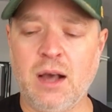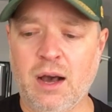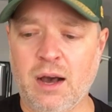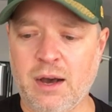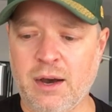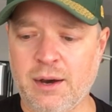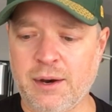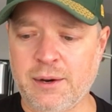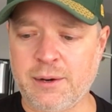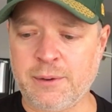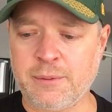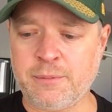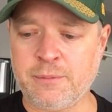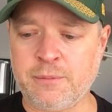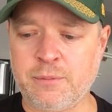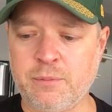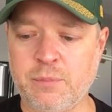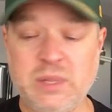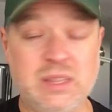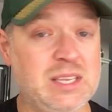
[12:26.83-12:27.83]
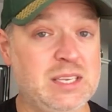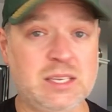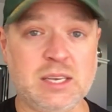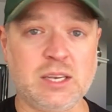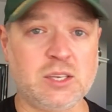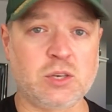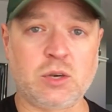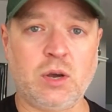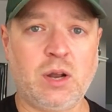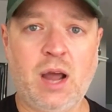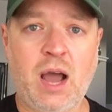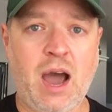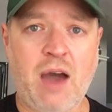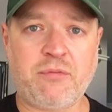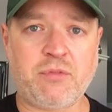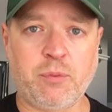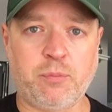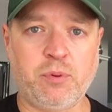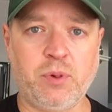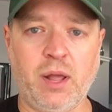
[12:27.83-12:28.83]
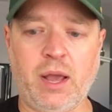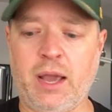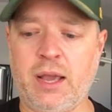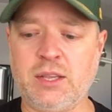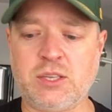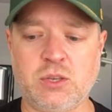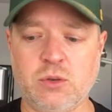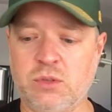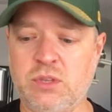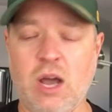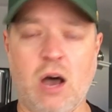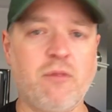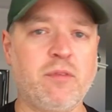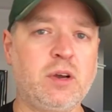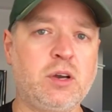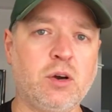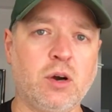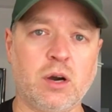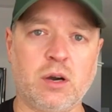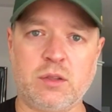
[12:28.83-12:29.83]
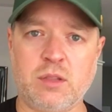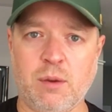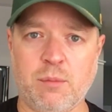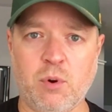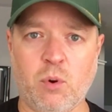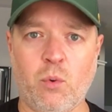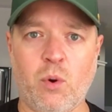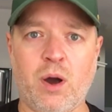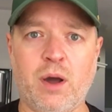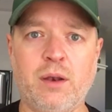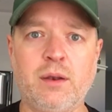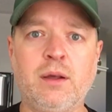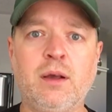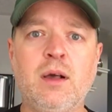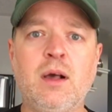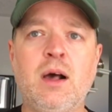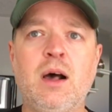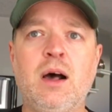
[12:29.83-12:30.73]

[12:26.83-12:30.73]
But these guys are going to have to play. So Dalvin Cook, number 1.